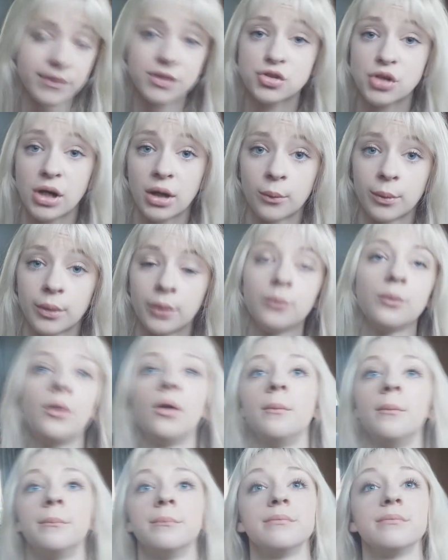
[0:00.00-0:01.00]
Tranquil
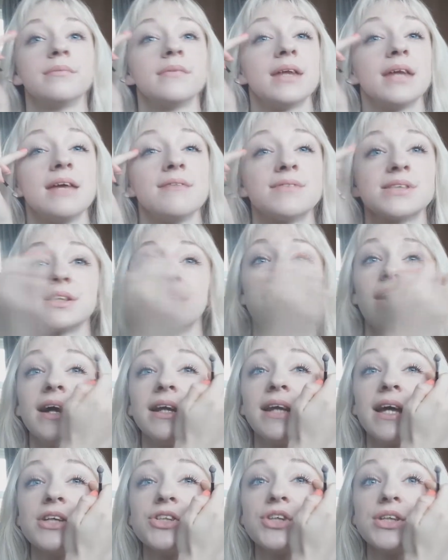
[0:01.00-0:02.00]
on either
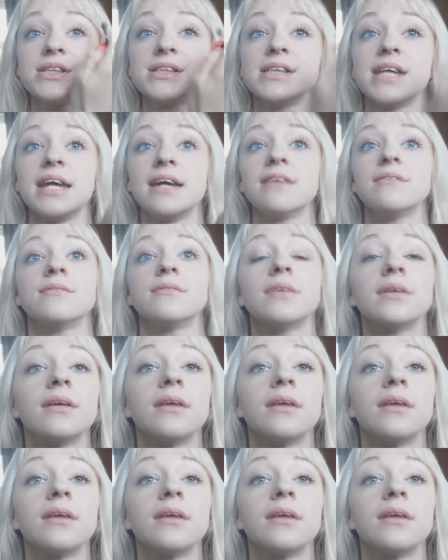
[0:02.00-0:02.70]
side, as you can see,